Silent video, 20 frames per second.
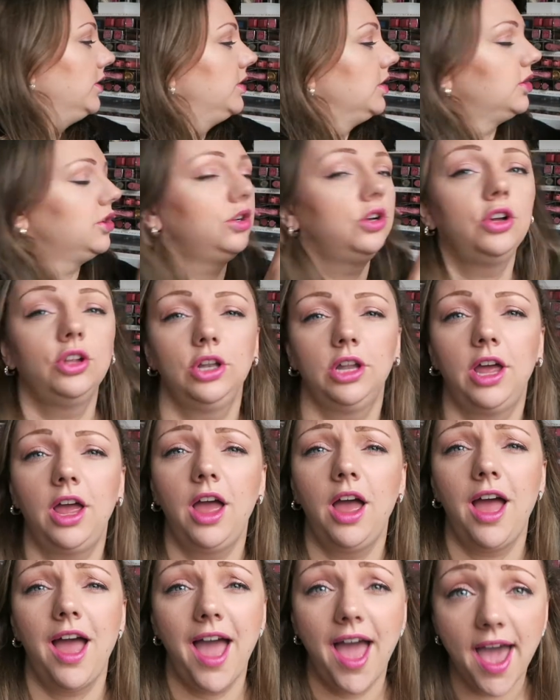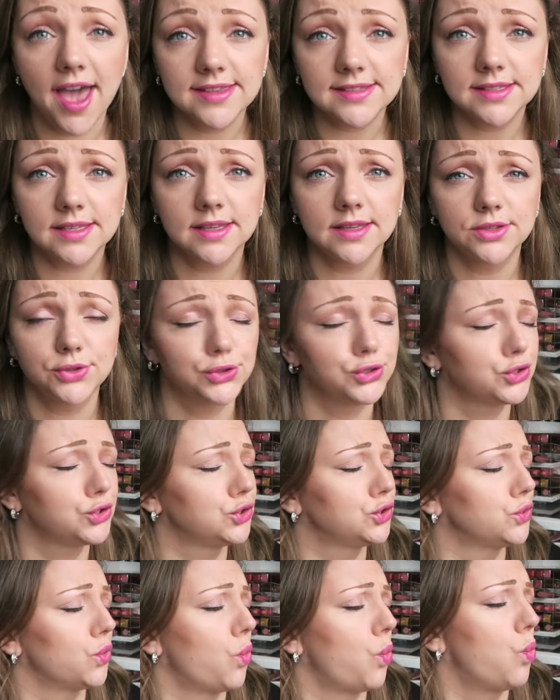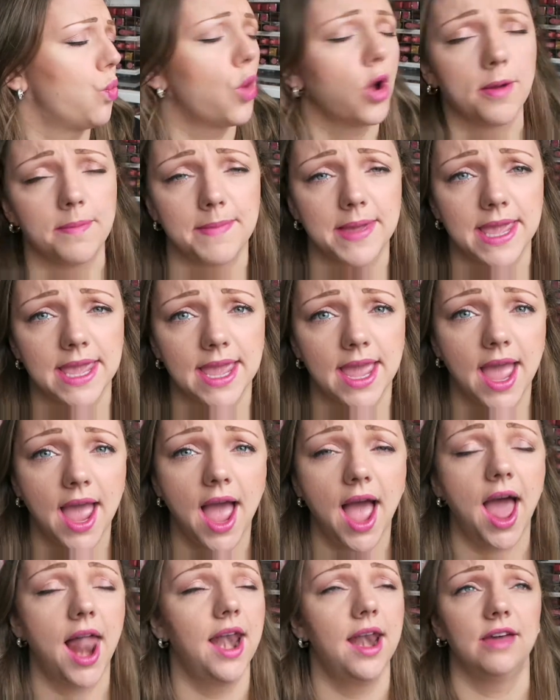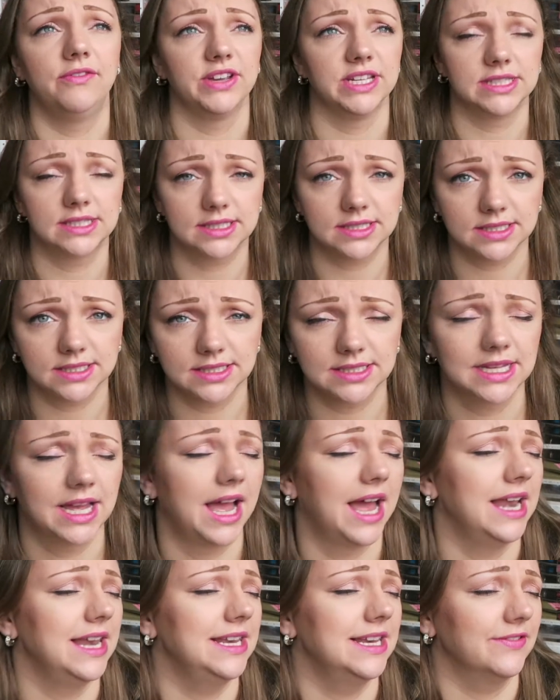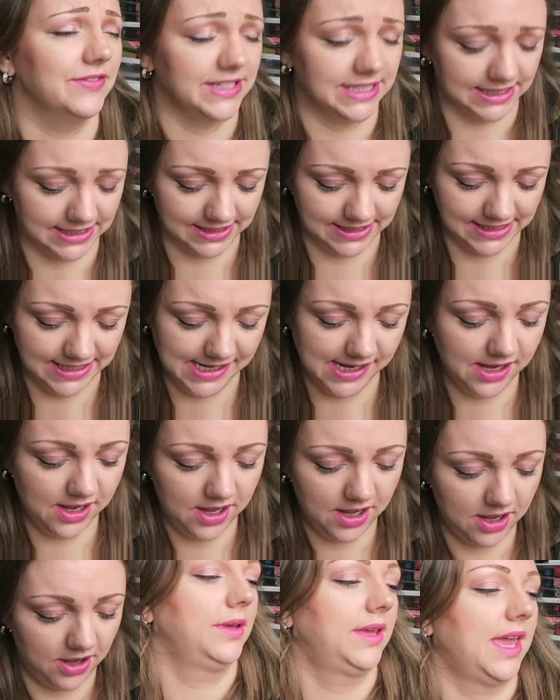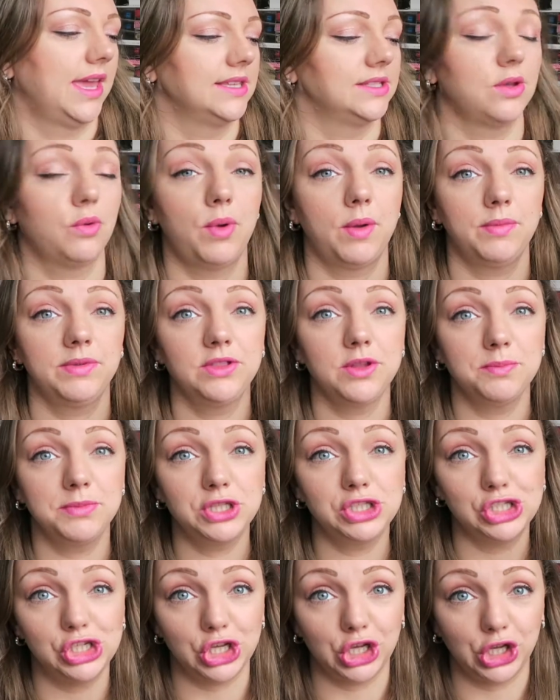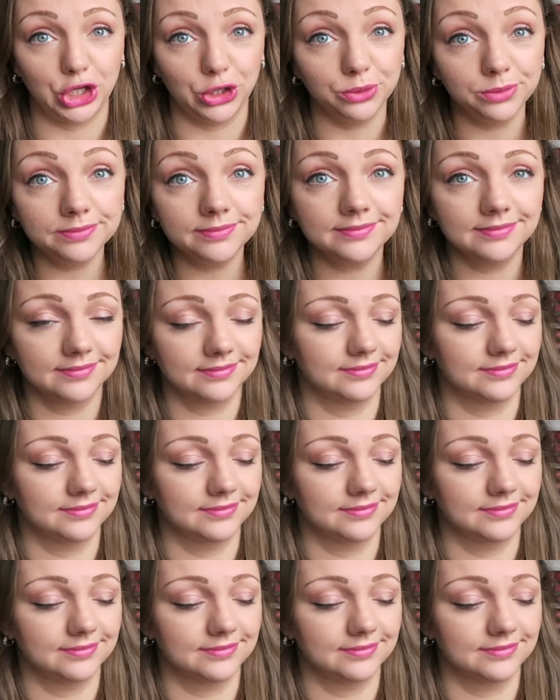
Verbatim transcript: The colour has swung me. I love it. I love it. Okay, so I went with number two.